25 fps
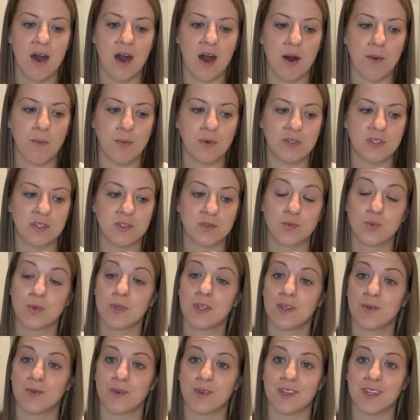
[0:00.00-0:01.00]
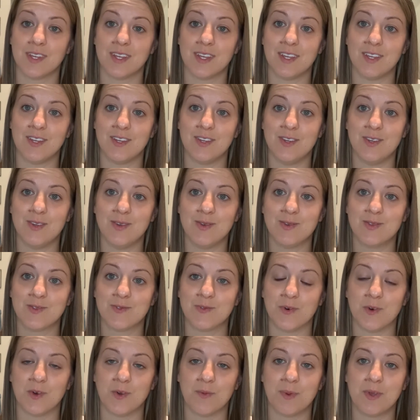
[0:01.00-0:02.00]
which is really, really
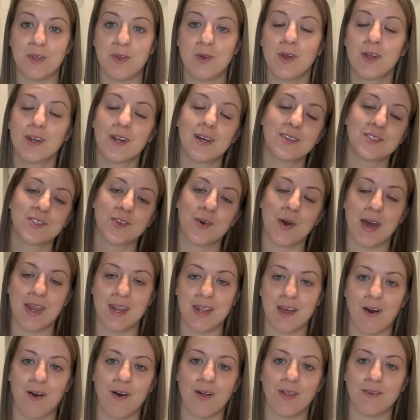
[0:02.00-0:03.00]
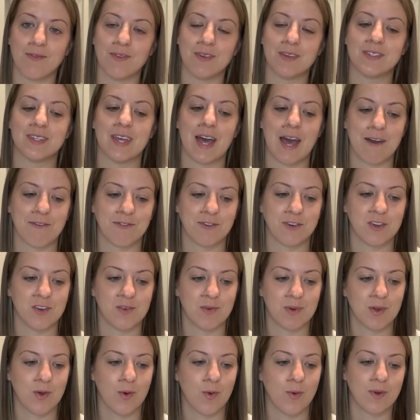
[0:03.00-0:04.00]
useful. But you can also edit all of this after you
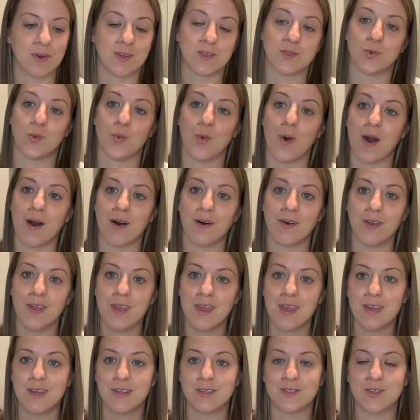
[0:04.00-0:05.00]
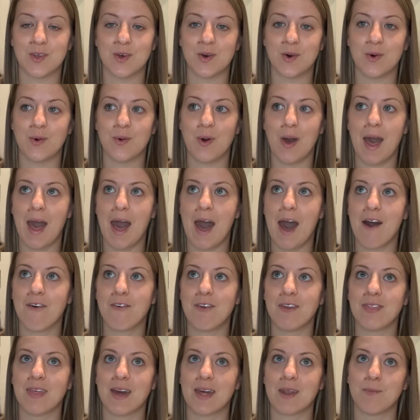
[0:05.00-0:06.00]
record as well. So
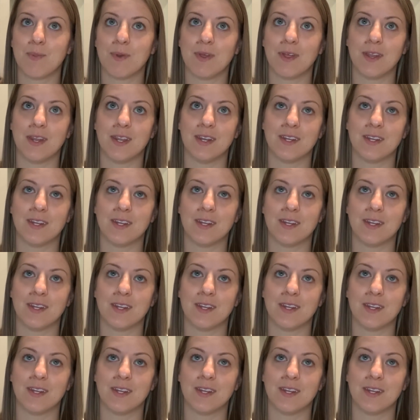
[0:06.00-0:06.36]
having that ability to